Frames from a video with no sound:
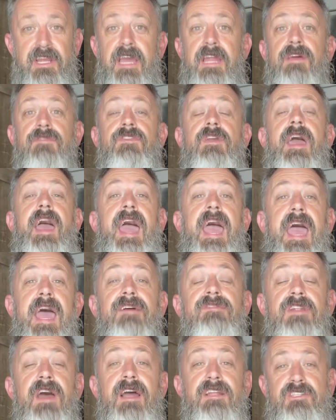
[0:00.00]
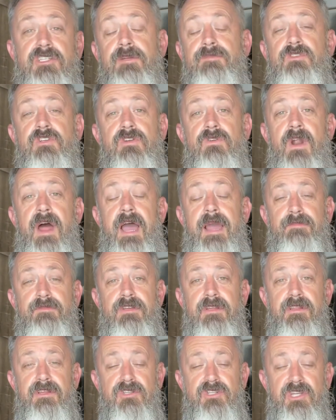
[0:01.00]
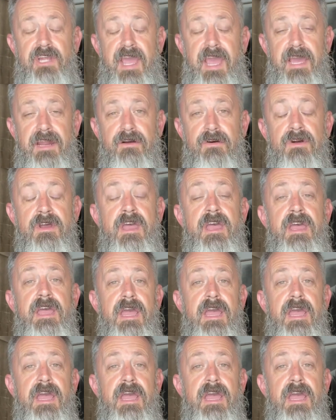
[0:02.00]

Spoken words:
And if you have not subscribed to the channel,